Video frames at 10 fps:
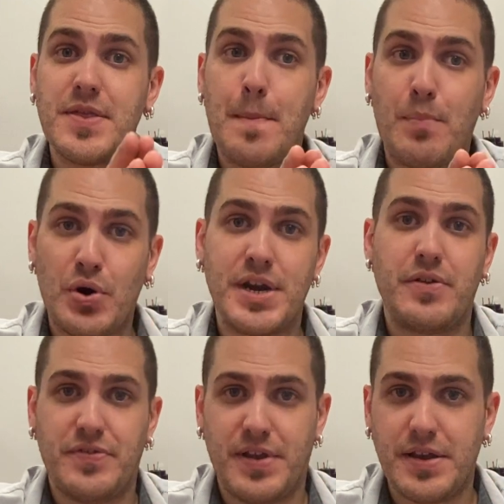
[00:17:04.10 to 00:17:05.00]
the
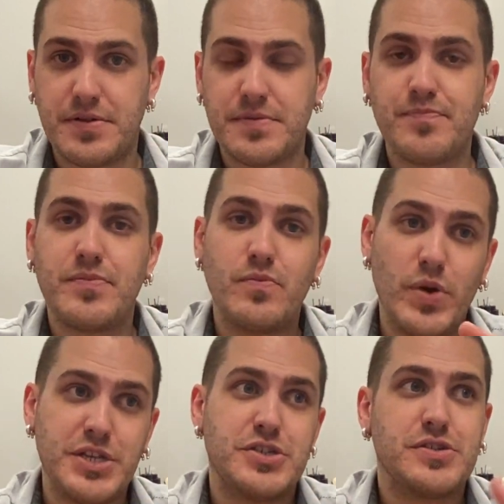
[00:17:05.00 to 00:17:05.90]
burnout cycle,
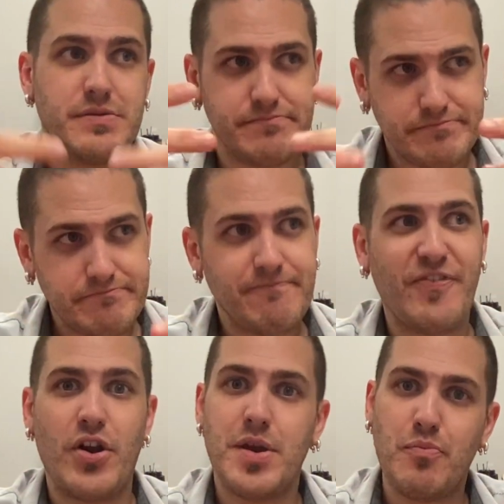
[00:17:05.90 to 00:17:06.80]
which
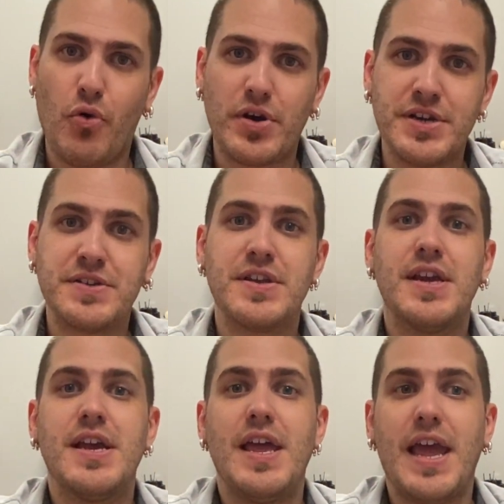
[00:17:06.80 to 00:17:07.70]
very important,
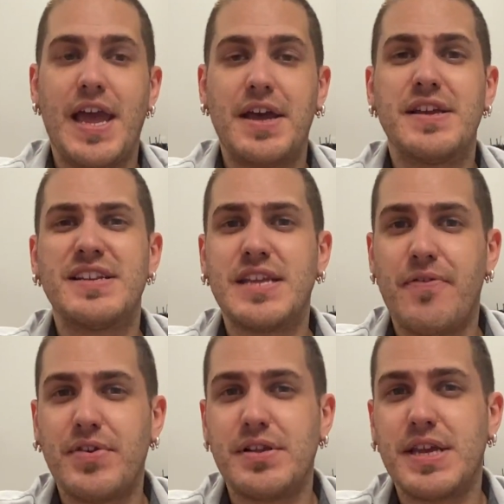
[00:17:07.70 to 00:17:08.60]
and it
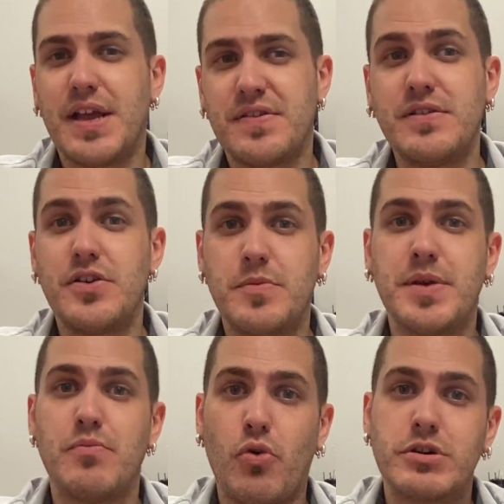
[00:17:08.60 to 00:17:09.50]
definitely gets a little
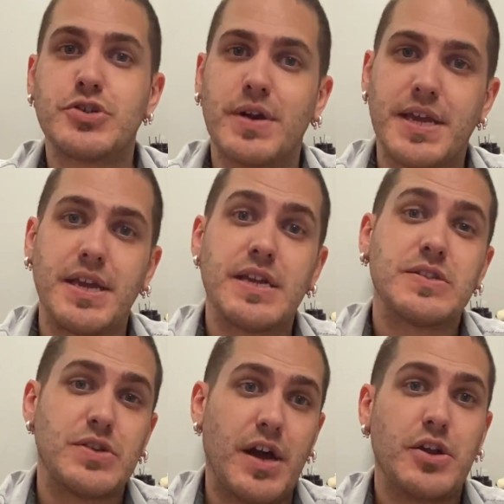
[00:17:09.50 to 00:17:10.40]
bit more tricky.
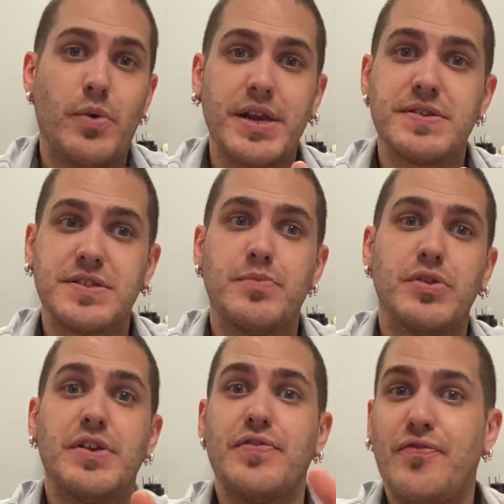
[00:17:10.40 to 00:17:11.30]
It's not quite as
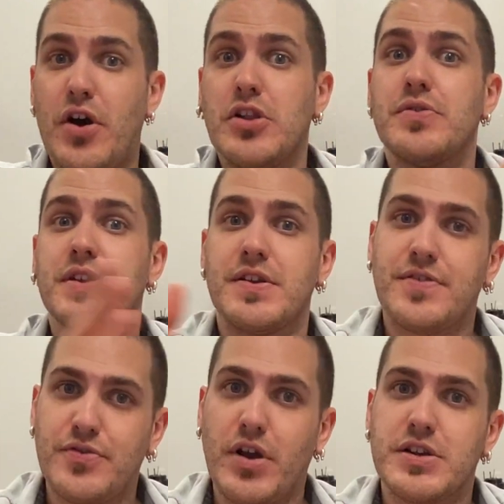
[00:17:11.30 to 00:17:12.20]
simple as follow the
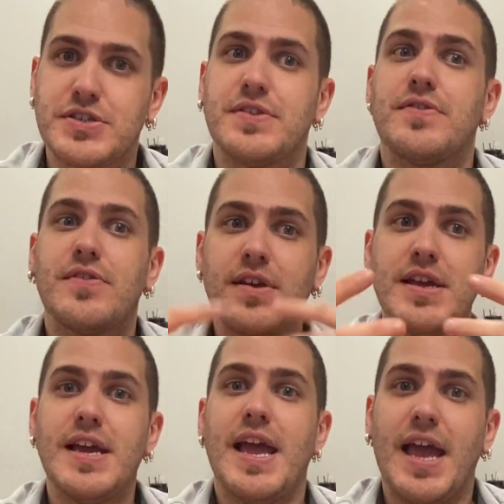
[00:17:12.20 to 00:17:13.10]
instructions
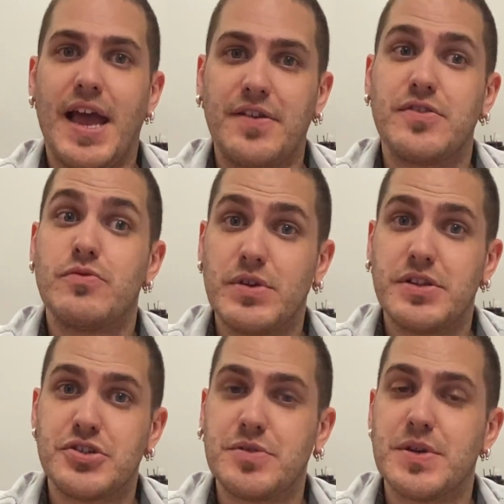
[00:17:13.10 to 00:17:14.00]
as you
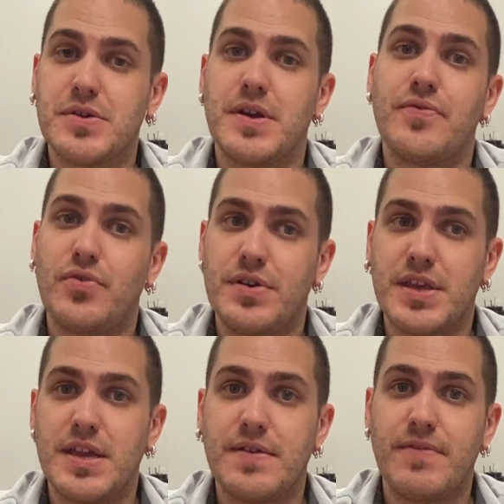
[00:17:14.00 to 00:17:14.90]
really should be doing for
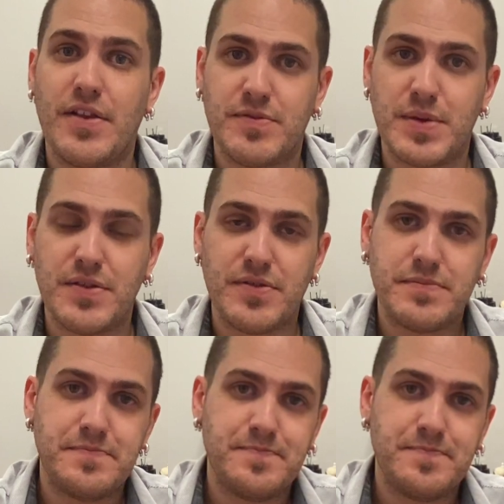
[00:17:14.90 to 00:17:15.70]
the investments.